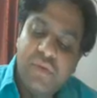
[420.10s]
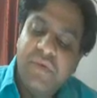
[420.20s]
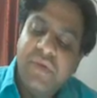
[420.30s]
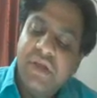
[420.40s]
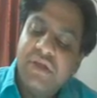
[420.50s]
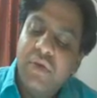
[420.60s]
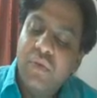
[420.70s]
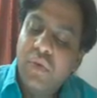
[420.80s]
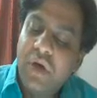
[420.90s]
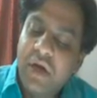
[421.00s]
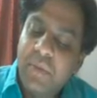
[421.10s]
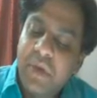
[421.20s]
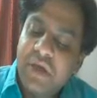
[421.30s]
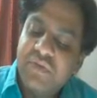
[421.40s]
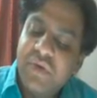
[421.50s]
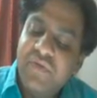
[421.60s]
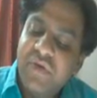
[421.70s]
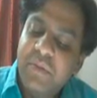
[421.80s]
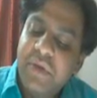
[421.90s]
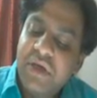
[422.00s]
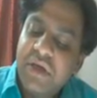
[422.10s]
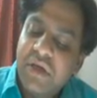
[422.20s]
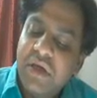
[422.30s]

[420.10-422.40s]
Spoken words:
between this q and +1 will be